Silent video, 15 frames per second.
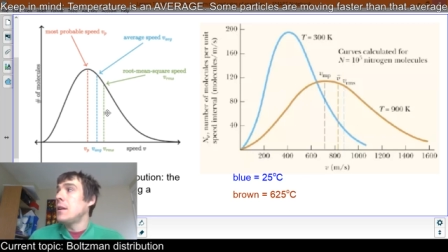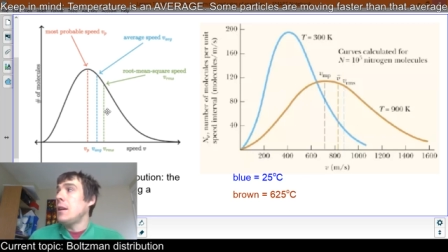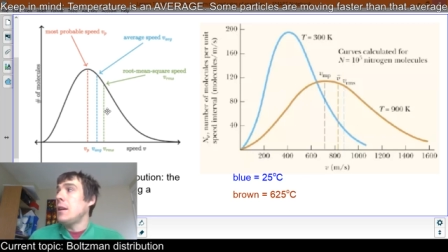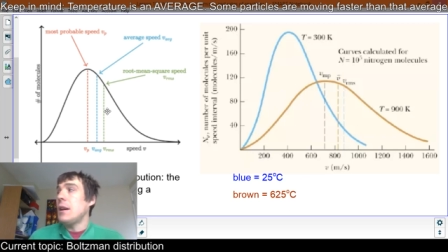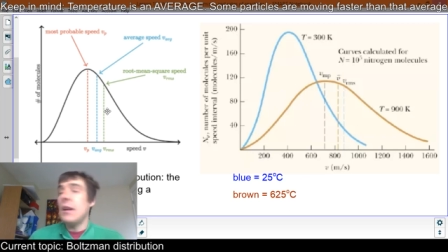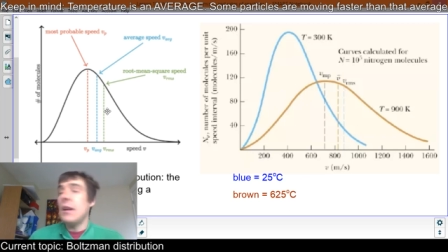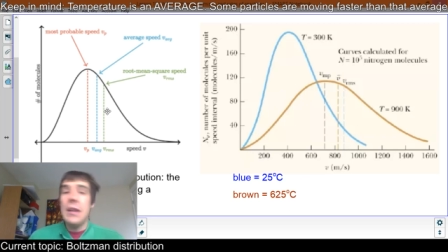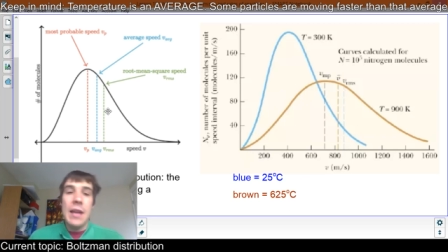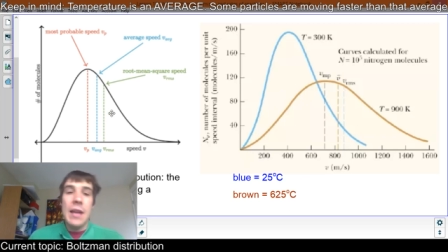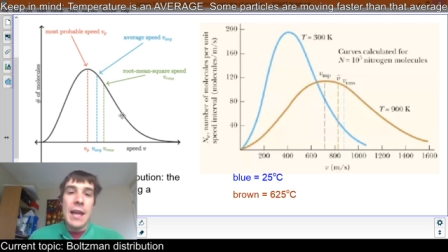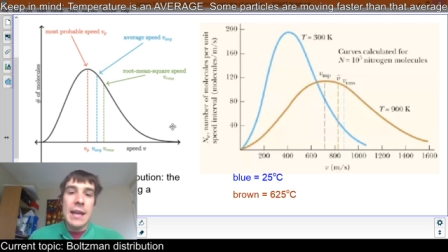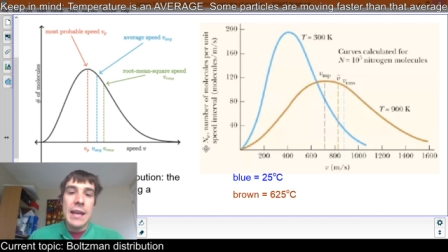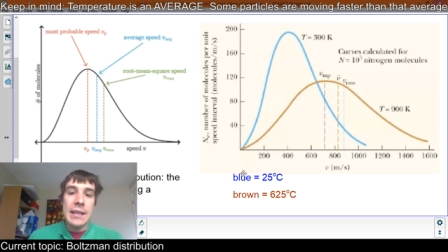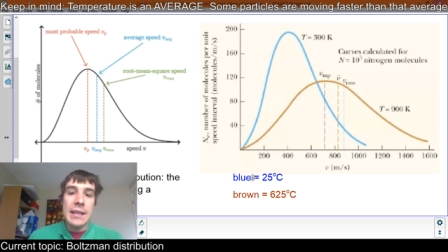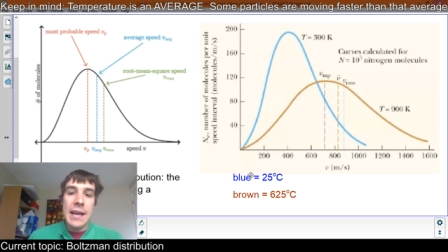Right?
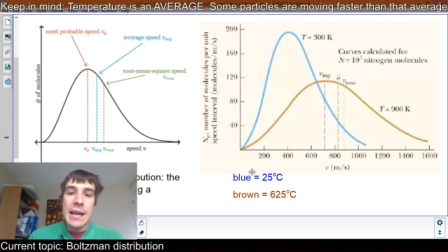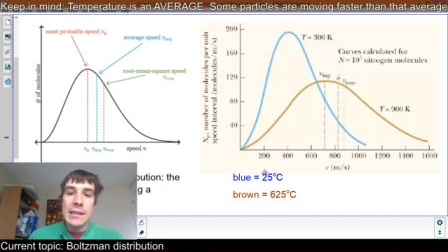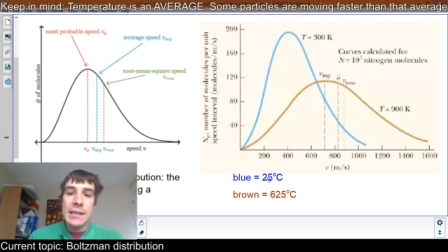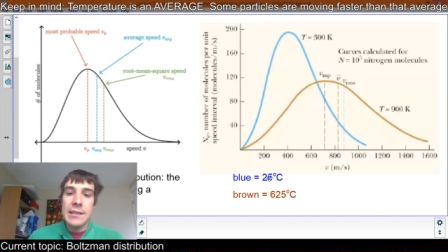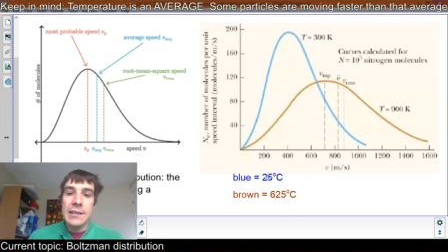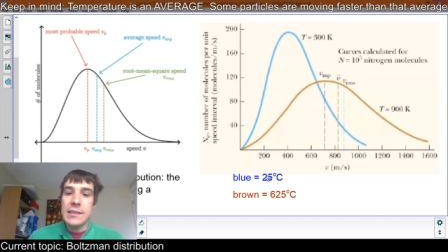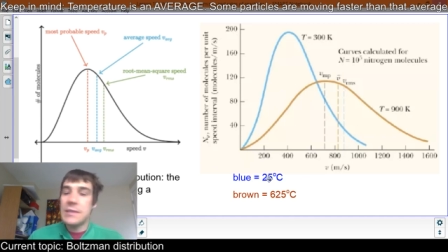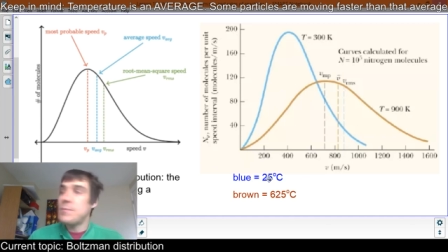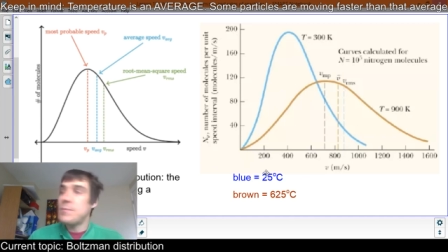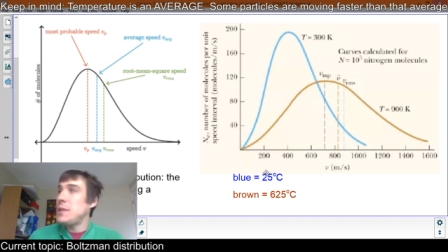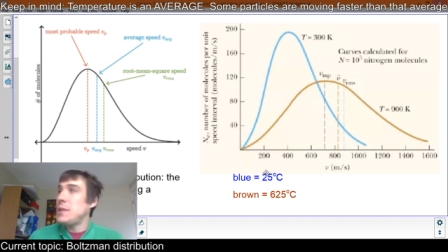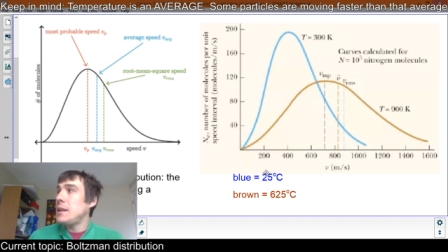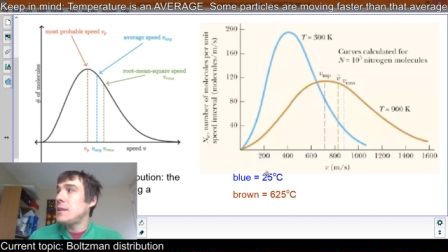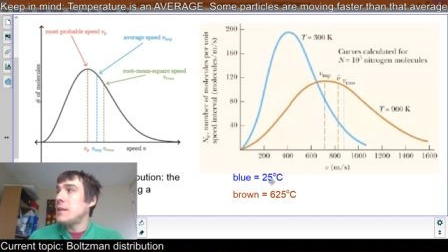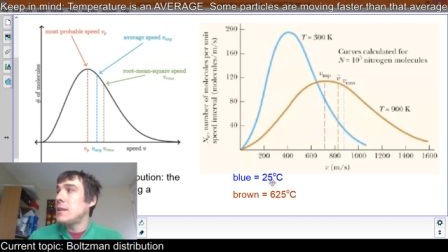And as
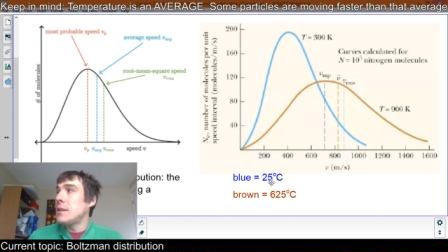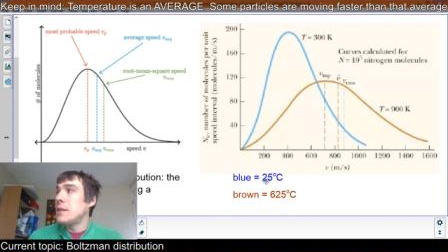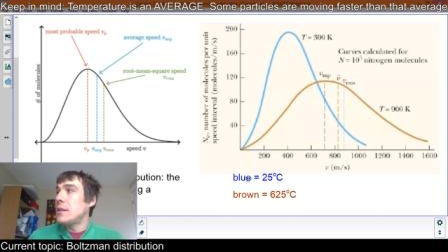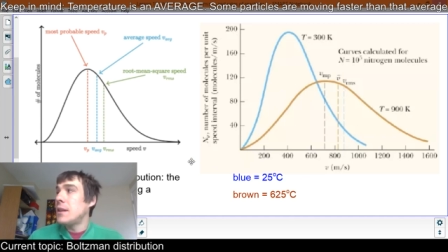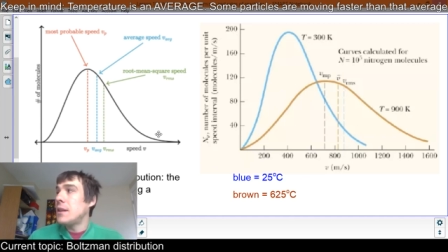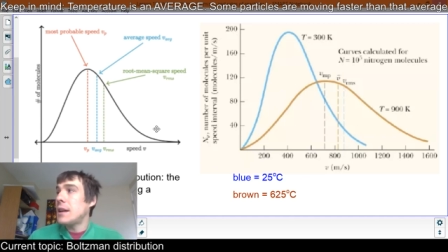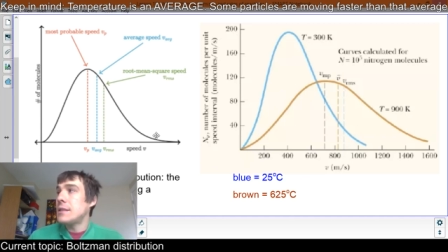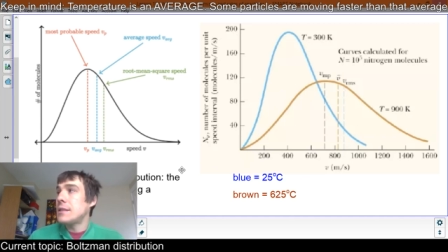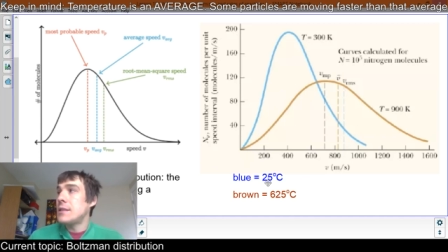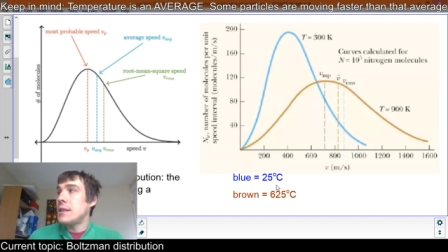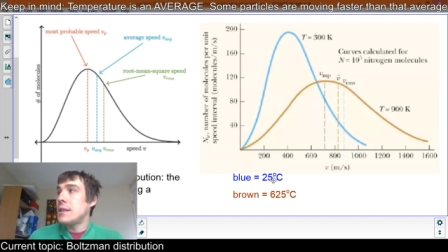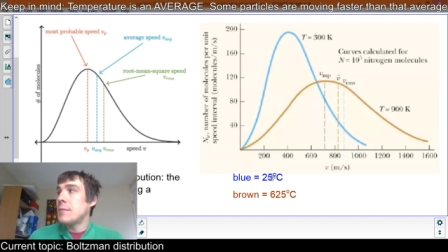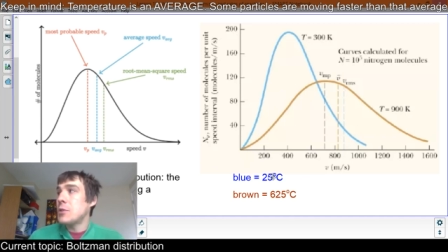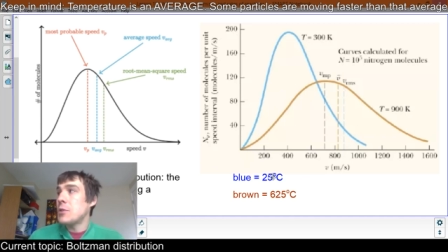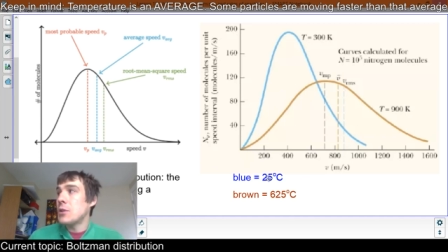the
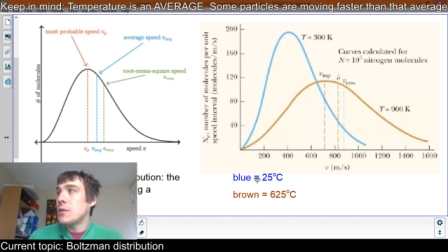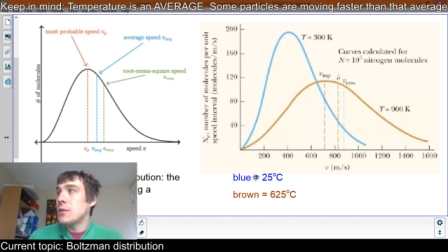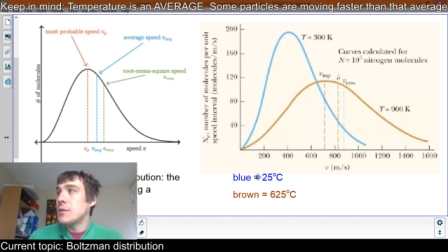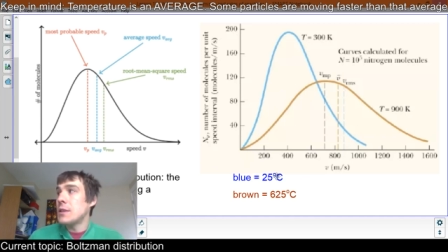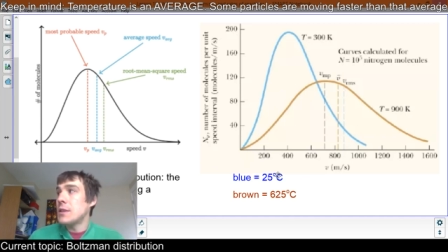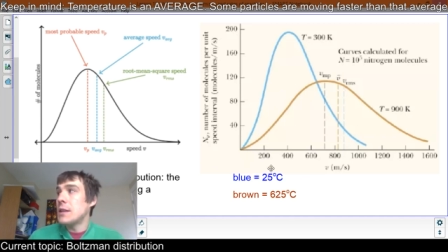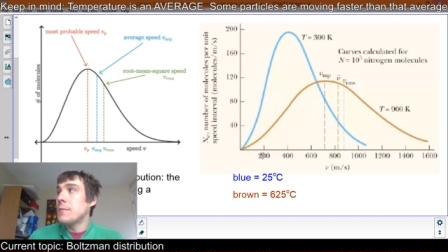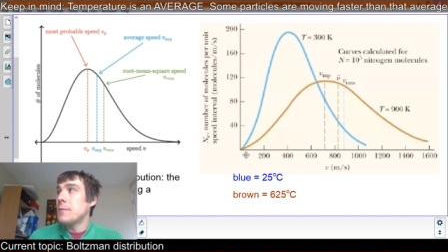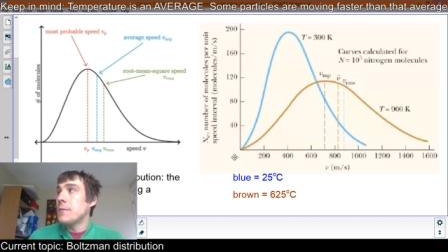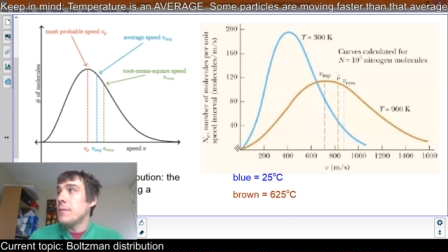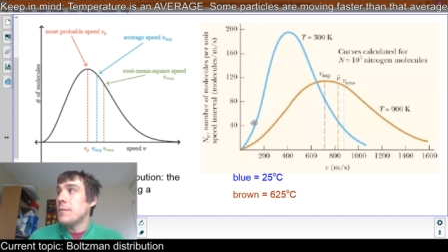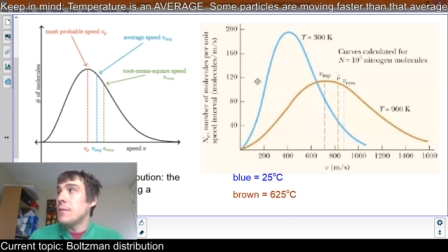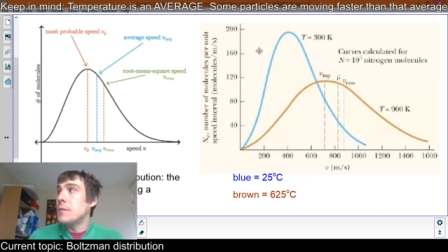temperature goes up,